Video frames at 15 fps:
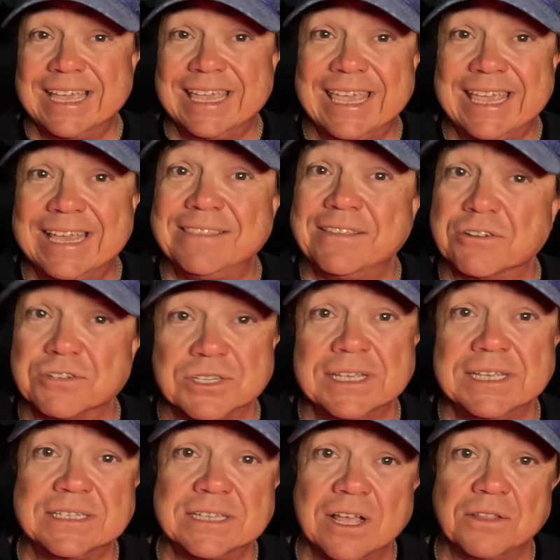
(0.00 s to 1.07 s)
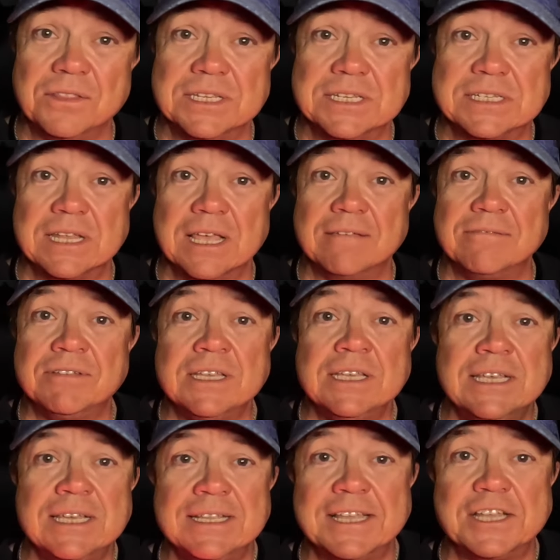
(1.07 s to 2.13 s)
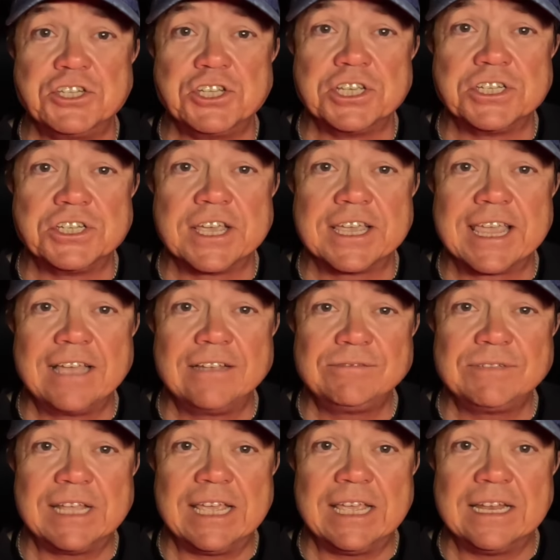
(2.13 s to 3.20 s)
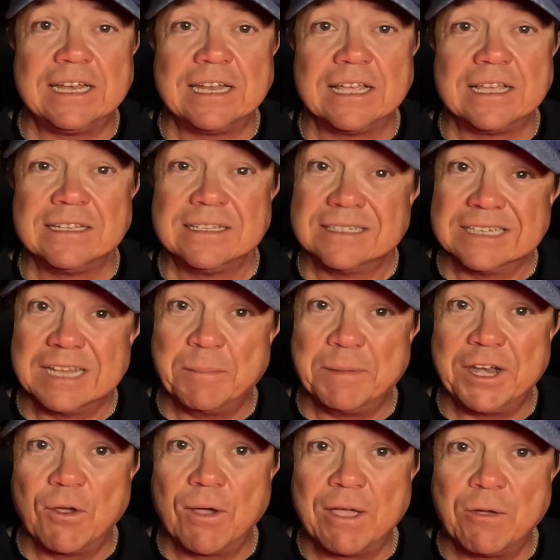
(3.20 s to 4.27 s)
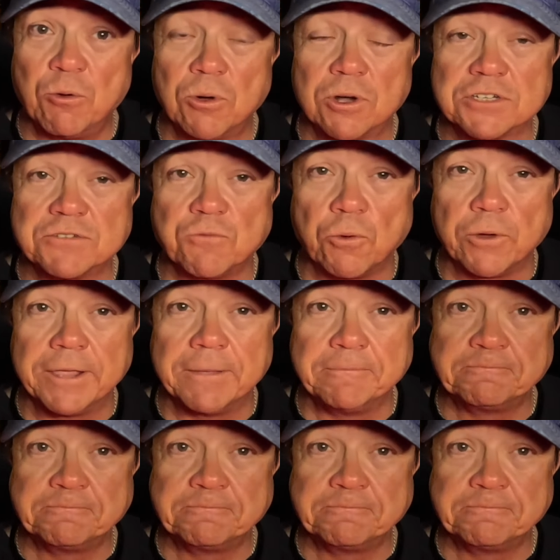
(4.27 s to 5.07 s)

Again, there's links to all this stuff that you can check out, and let me know how it works for you.